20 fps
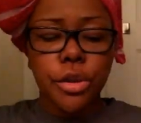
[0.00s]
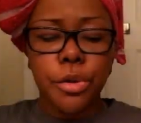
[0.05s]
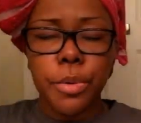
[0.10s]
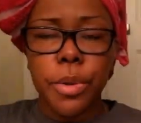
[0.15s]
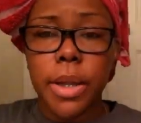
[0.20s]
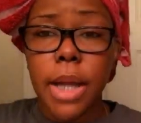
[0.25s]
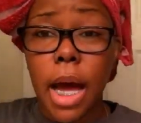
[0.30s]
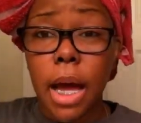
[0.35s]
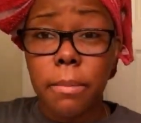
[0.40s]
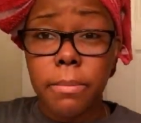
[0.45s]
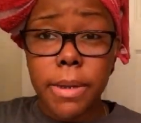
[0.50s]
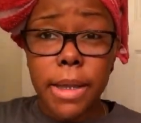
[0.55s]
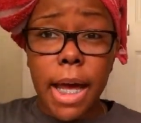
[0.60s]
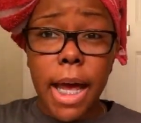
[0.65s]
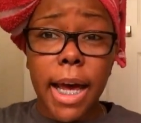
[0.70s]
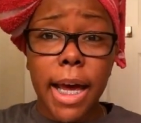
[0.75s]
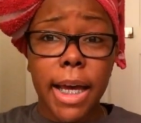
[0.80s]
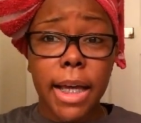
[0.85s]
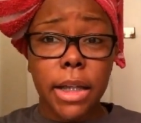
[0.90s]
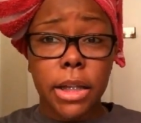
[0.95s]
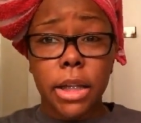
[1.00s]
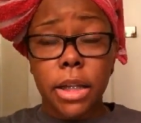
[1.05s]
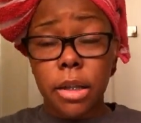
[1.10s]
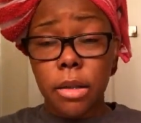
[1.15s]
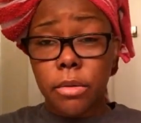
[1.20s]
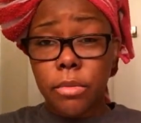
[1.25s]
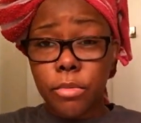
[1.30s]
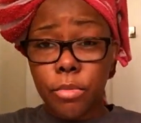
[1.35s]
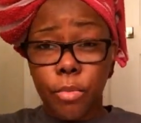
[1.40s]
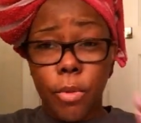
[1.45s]
just do a dime size,
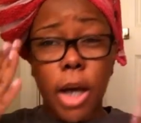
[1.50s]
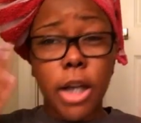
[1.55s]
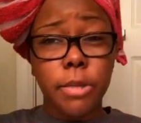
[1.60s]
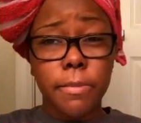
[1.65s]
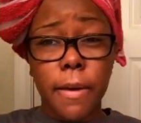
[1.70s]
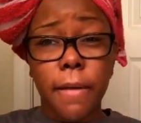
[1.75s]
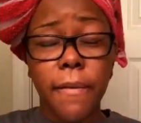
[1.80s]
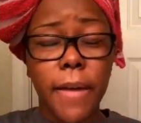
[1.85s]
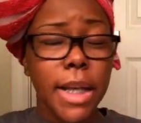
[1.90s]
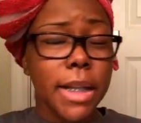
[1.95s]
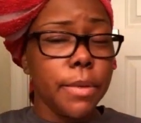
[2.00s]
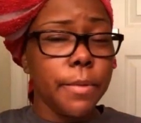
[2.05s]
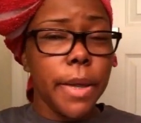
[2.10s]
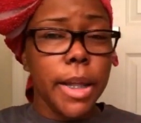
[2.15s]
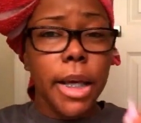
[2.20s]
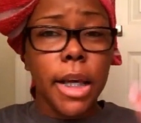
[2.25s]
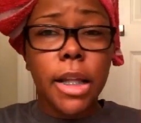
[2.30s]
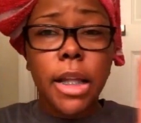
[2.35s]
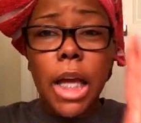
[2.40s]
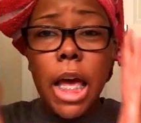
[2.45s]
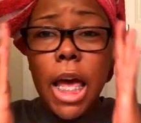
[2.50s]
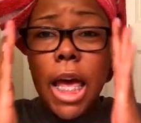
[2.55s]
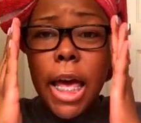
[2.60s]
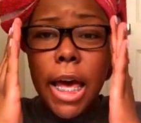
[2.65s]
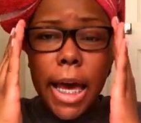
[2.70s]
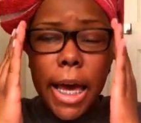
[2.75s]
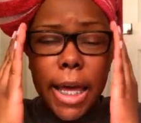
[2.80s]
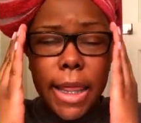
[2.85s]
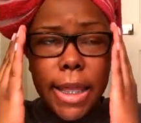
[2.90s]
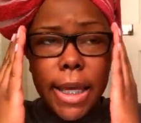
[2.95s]
wash my face with it,
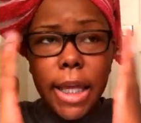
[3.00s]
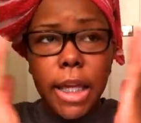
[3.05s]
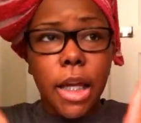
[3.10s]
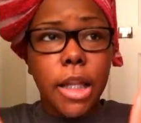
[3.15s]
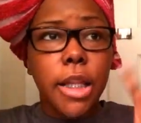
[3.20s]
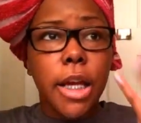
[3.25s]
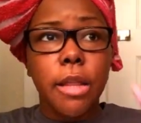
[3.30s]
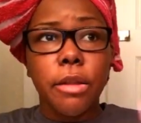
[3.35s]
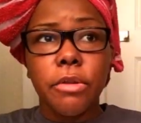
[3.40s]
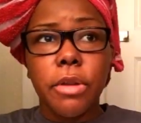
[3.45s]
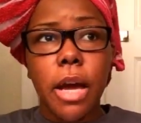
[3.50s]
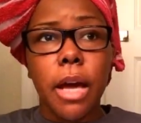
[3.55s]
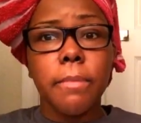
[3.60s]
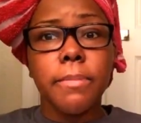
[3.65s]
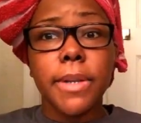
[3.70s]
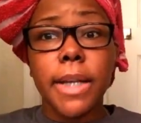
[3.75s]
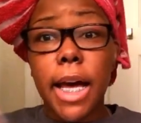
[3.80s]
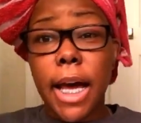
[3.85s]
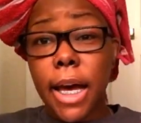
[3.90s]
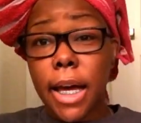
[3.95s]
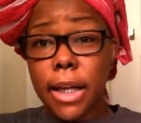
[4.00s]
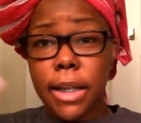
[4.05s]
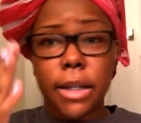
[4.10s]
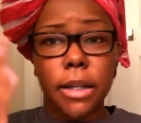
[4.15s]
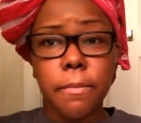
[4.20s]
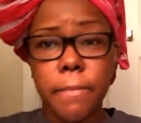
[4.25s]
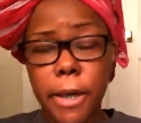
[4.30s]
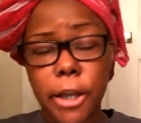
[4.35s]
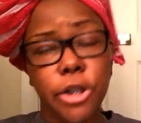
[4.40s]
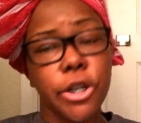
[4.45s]
and then another dime size
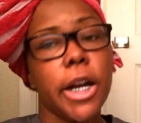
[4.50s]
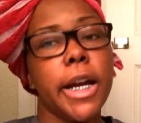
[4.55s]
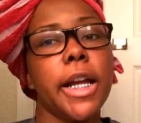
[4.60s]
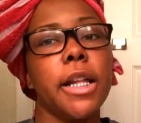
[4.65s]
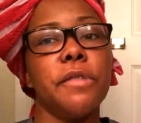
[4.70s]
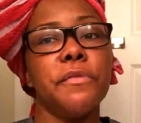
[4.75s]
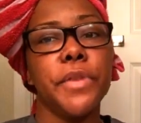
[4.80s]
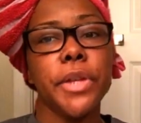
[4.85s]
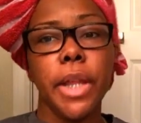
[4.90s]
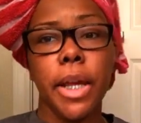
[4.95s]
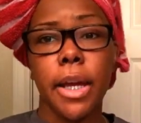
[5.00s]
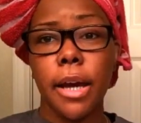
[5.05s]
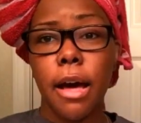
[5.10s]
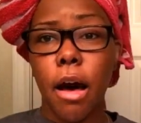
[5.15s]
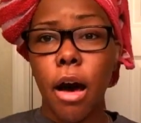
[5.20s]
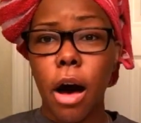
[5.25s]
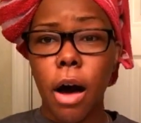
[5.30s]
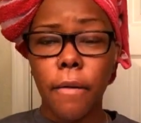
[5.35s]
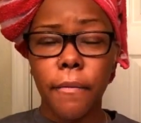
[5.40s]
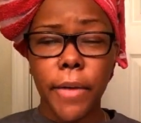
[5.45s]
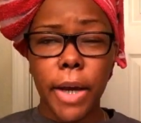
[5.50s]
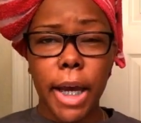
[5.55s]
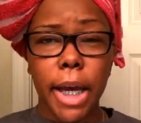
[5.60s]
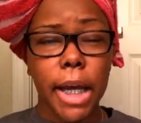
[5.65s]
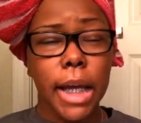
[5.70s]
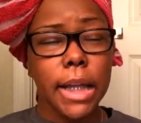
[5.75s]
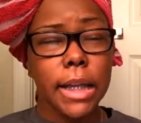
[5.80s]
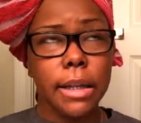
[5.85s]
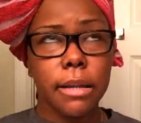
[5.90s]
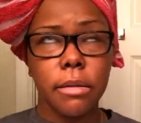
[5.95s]
to make sure I got everything off.
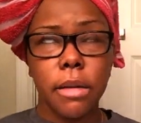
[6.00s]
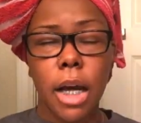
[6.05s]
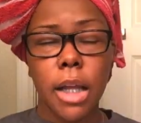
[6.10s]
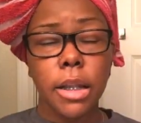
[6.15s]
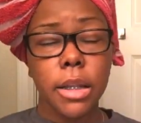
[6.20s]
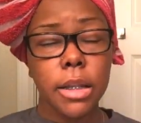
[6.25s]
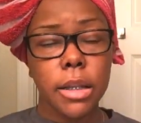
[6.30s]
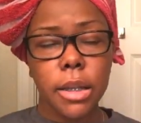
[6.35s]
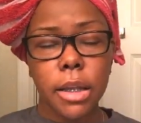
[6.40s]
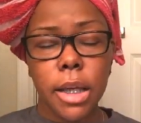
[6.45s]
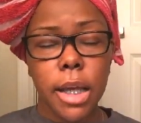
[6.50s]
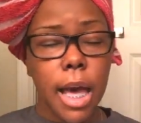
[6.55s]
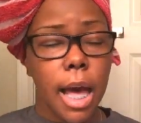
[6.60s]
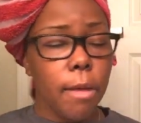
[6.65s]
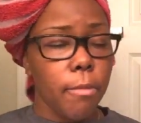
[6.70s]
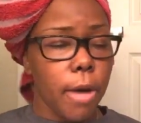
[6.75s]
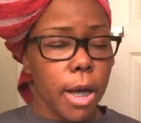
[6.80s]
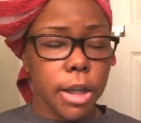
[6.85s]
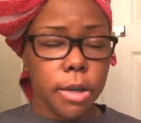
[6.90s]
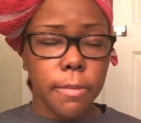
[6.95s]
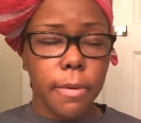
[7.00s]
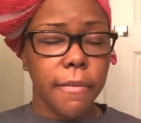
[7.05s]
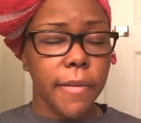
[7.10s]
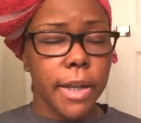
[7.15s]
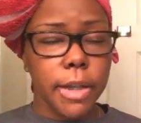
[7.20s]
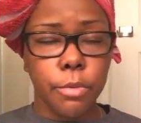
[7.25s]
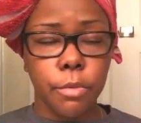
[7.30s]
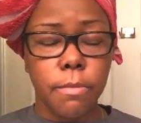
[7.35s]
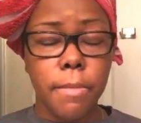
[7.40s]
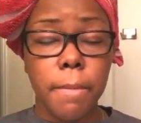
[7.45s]
And honestly, I wash my
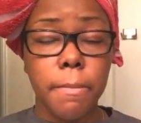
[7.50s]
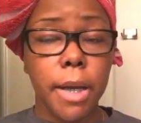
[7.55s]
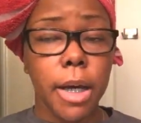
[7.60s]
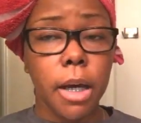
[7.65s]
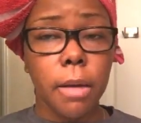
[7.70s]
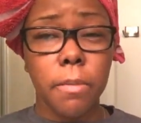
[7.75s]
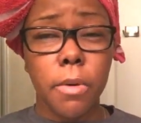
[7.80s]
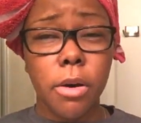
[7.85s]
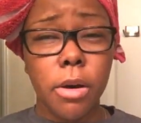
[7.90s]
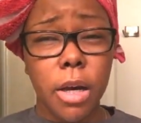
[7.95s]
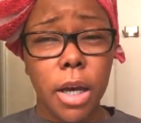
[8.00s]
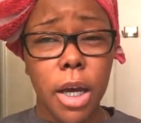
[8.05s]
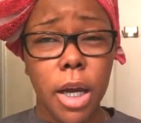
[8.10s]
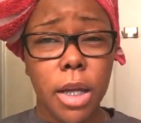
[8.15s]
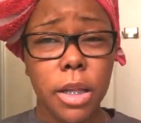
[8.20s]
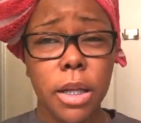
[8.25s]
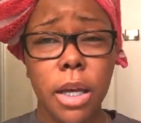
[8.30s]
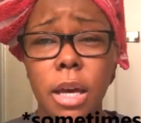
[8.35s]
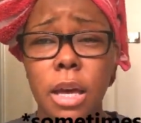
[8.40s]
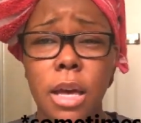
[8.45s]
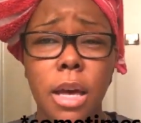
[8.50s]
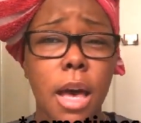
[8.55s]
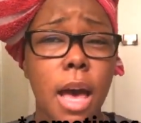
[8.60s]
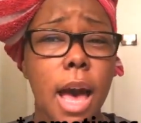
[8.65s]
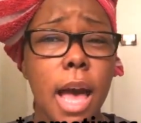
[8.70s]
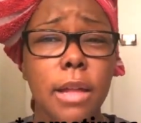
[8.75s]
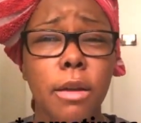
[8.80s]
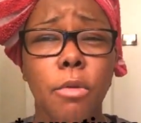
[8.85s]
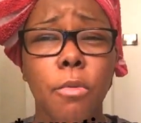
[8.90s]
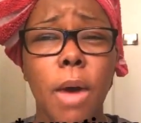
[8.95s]
face with my makeup on.
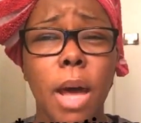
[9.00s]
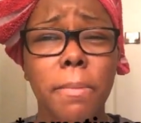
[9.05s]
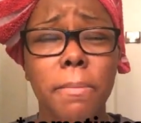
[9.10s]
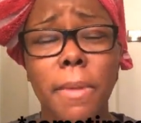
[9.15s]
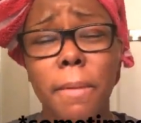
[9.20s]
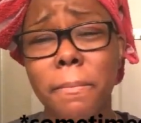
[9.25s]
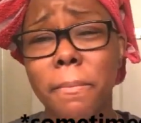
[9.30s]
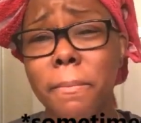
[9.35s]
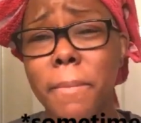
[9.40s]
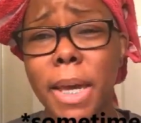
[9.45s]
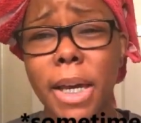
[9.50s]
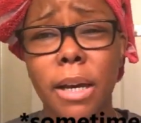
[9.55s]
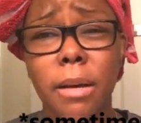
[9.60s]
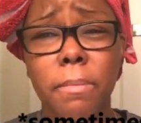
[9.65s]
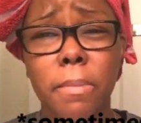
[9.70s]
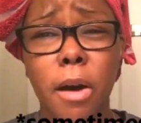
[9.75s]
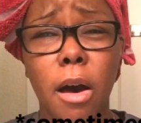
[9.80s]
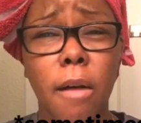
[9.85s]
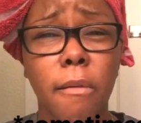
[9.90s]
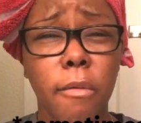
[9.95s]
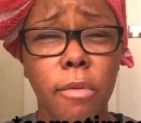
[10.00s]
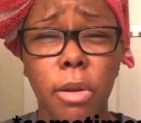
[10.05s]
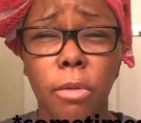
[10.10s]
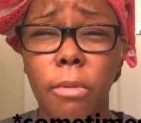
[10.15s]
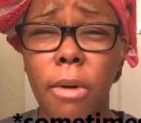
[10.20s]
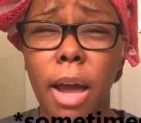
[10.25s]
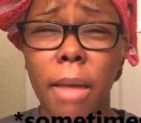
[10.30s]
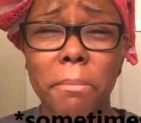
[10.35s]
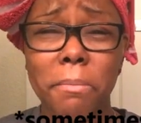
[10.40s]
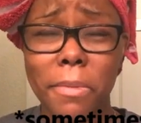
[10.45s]
I don't wipe my makeup off with a
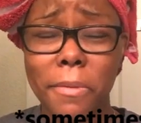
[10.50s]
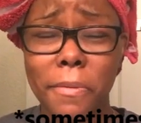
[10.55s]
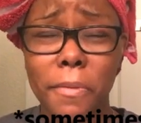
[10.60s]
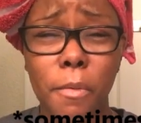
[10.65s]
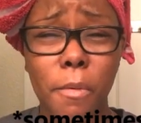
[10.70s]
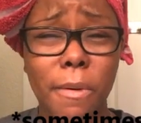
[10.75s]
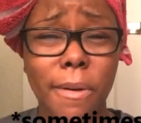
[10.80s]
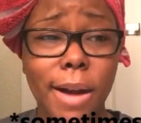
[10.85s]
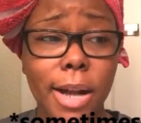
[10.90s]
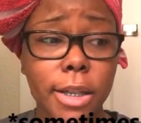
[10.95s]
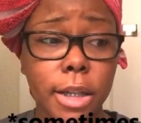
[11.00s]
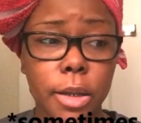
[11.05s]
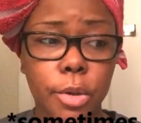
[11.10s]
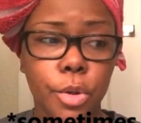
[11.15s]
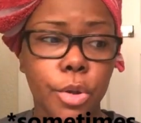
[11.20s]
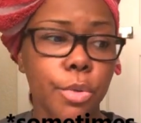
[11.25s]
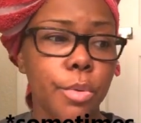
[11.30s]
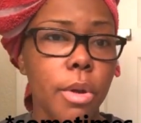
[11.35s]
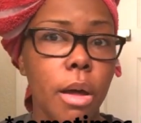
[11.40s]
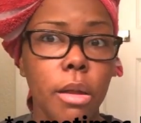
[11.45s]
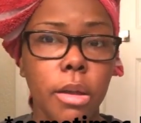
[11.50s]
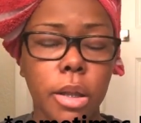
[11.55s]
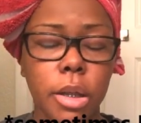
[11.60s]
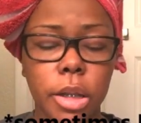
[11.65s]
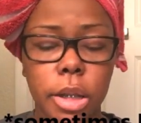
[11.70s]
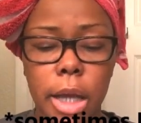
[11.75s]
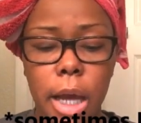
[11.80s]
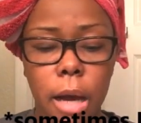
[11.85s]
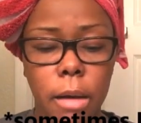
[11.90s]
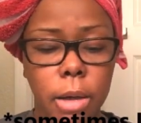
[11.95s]
wipe before. I just do it all in the
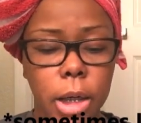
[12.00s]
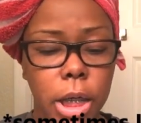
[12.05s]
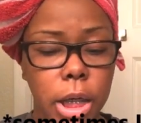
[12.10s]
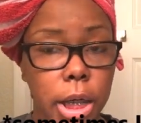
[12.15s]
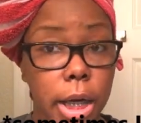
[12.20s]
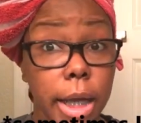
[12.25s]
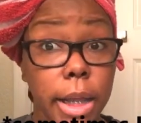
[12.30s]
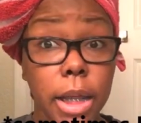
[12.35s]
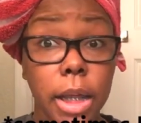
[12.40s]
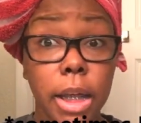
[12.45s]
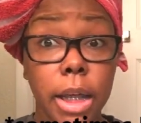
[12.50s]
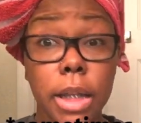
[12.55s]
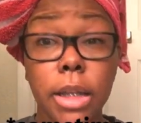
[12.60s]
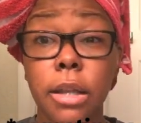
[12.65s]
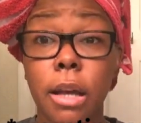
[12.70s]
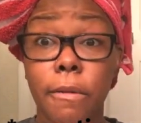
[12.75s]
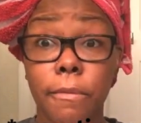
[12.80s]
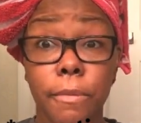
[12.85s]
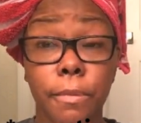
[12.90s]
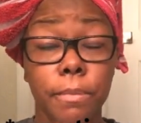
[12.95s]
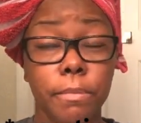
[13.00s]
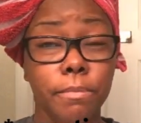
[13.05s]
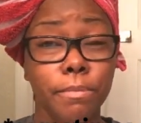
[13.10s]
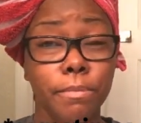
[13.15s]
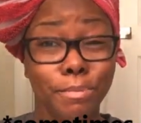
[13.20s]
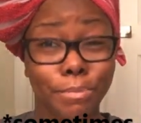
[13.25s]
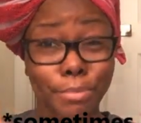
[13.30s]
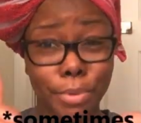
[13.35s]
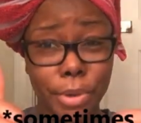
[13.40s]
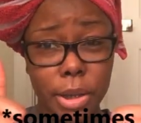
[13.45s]
shower, and it gets off
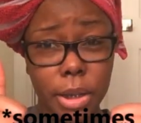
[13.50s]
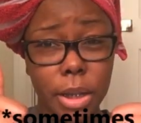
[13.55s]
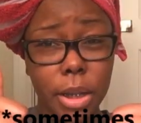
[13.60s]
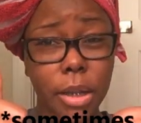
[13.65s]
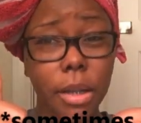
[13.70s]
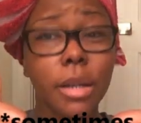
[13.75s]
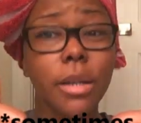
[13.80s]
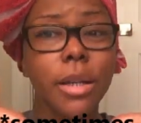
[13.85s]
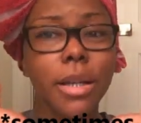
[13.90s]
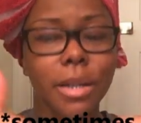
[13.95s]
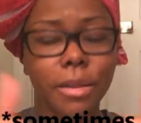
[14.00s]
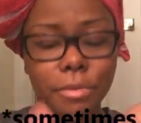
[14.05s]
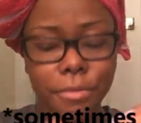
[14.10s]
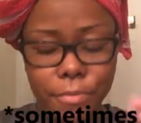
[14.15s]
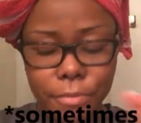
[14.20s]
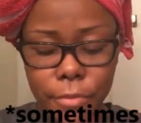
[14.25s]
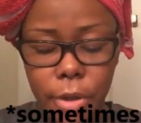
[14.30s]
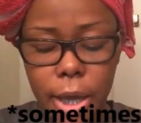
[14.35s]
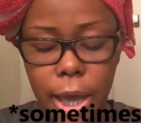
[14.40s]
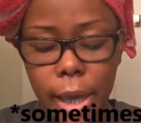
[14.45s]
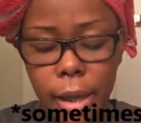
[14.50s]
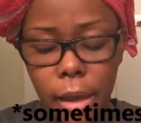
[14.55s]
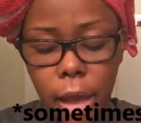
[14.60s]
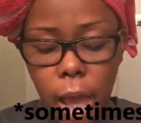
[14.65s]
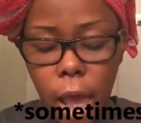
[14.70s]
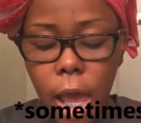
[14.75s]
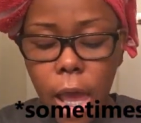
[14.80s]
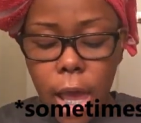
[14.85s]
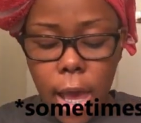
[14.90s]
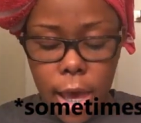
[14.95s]
pretty good, okay?
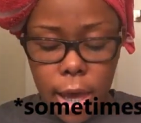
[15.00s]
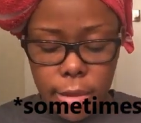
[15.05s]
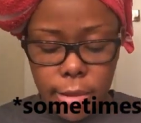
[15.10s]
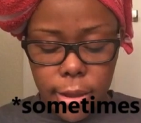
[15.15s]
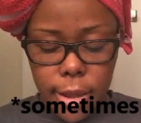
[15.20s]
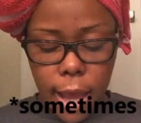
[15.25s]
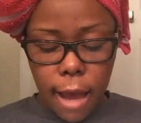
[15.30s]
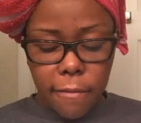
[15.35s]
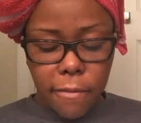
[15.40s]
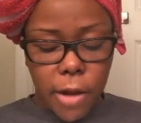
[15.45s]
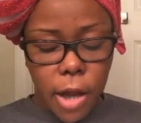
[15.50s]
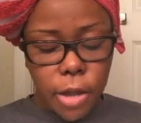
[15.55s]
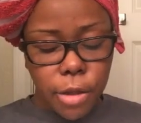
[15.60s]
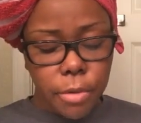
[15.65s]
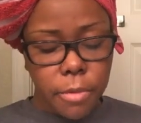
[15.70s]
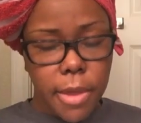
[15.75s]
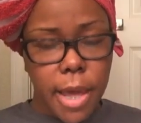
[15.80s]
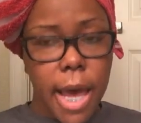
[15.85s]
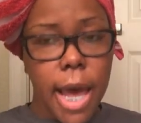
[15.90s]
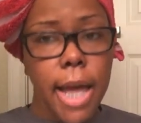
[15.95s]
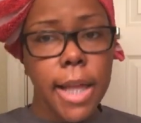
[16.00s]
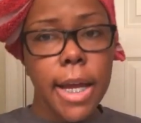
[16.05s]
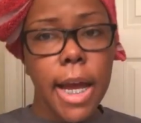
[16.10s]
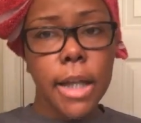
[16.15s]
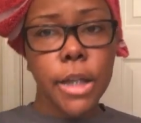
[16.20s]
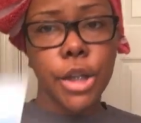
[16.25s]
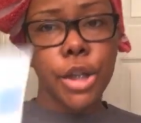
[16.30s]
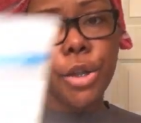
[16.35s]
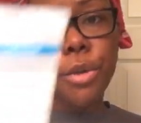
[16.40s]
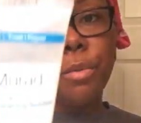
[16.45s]
And then after I do that,
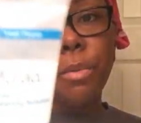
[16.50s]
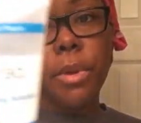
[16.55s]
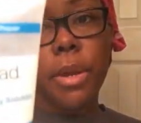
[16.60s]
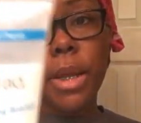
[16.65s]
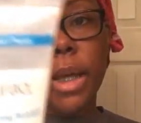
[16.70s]
I do